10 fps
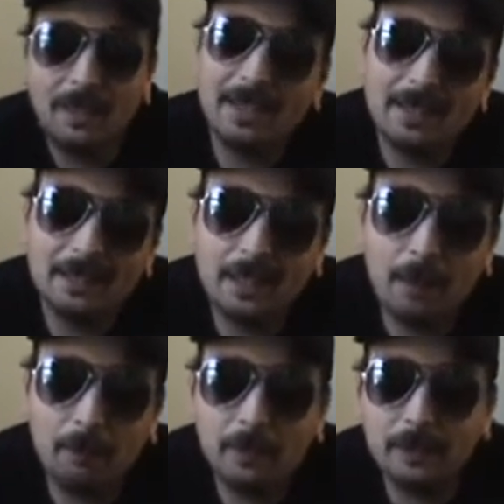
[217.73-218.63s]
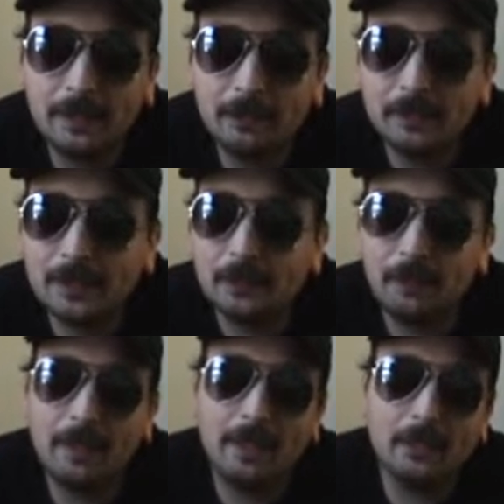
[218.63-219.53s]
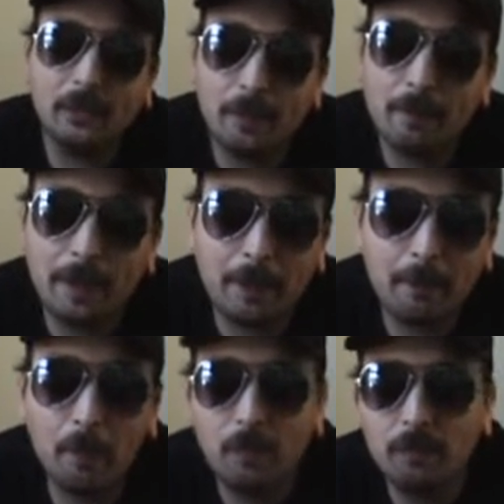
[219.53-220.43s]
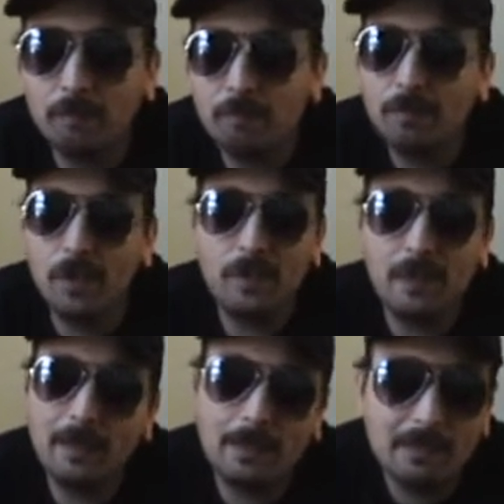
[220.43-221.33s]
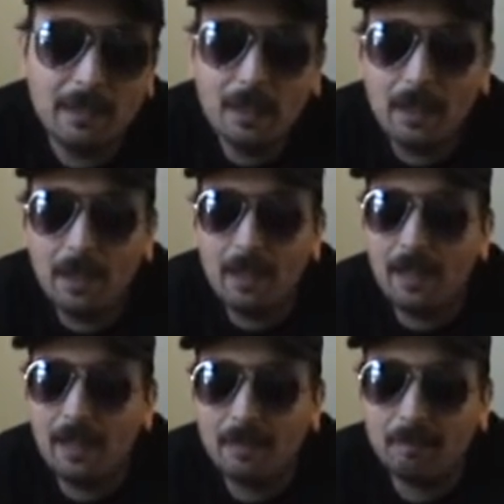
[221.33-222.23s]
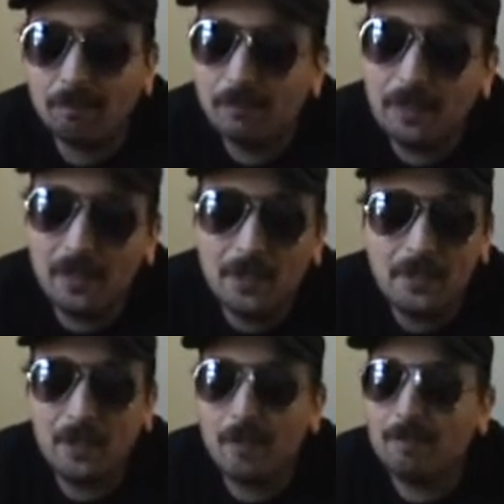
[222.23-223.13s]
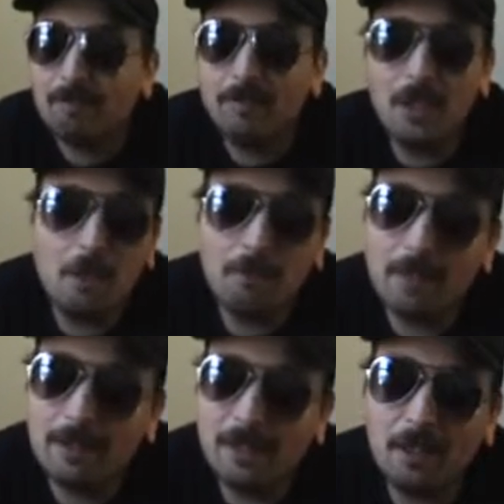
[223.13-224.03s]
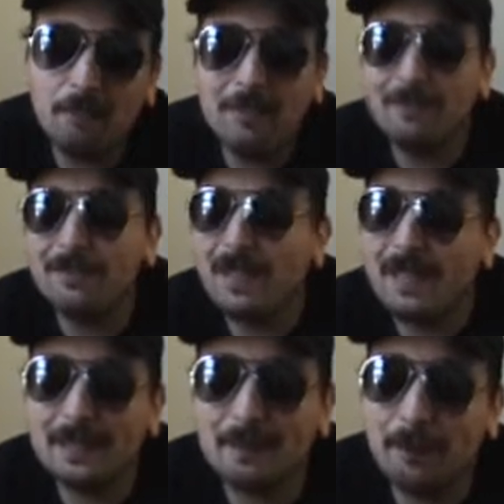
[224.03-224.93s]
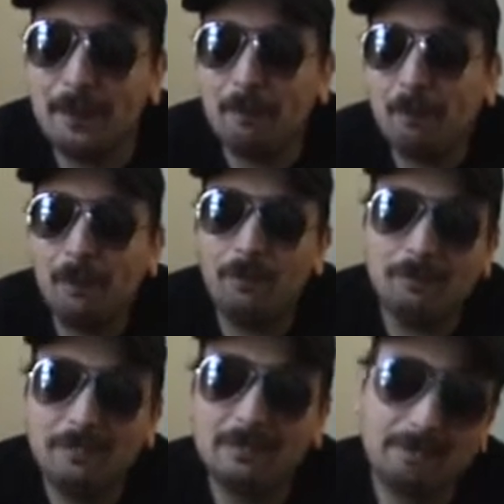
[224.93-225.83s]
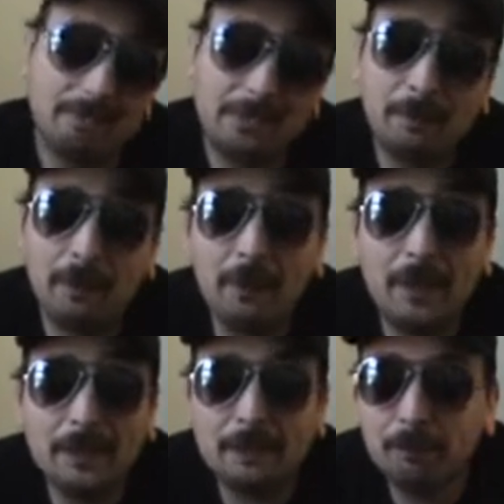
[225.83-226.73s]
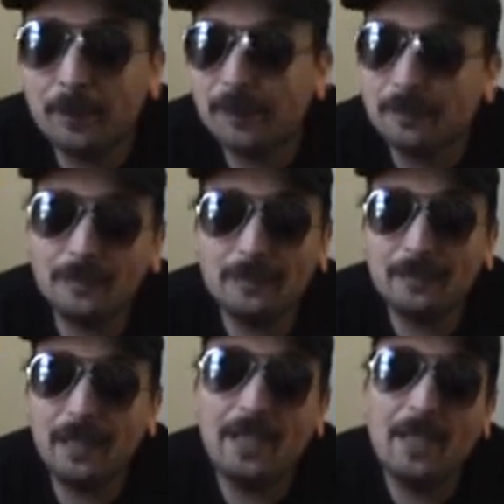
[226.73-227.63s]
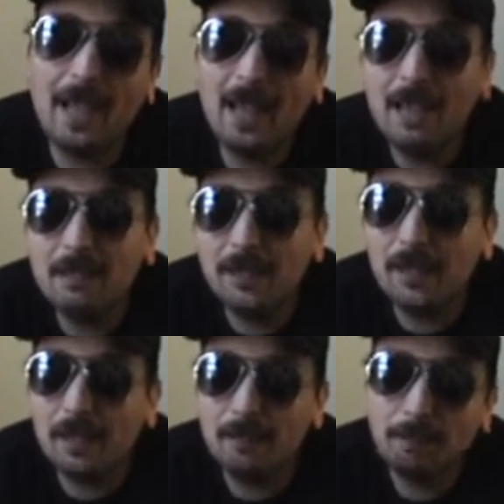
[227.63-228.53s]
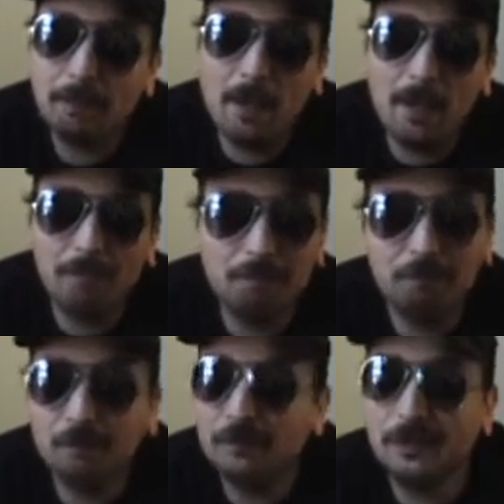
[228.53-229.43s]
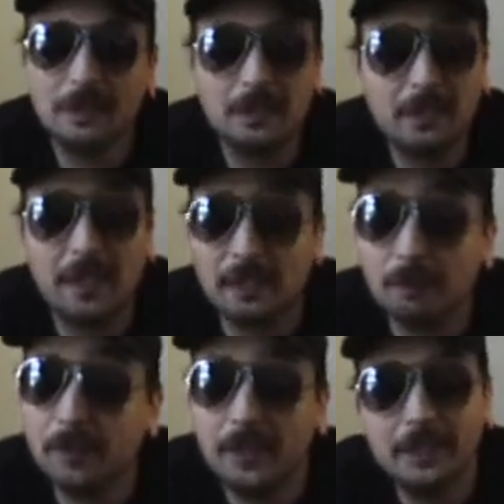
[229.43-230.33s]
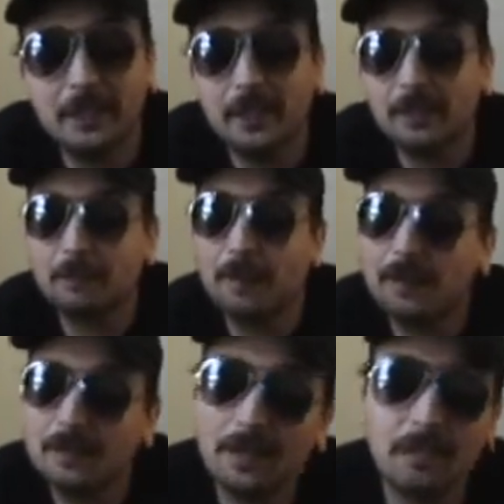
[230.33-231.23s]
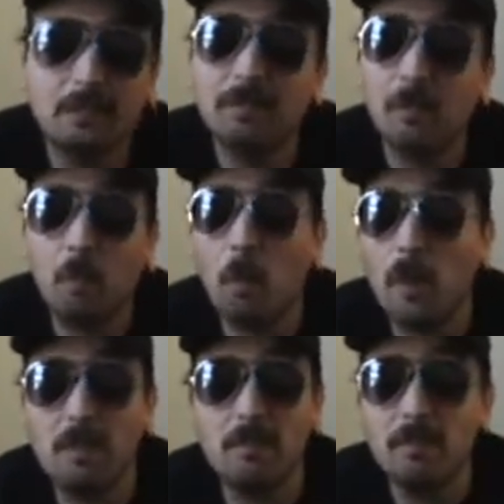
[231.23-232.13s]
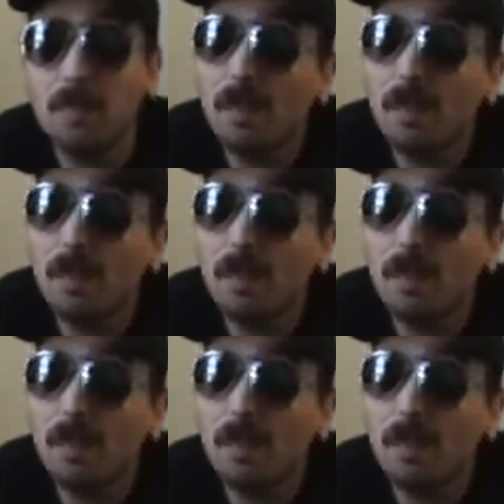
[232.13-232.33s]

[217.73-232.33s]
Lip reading: there's a couple of sequences where they're trying to make a porn movie. That no real need to be in the plot, to be honest, but they're there, you know, just to get some tits in it, I suppose. So win.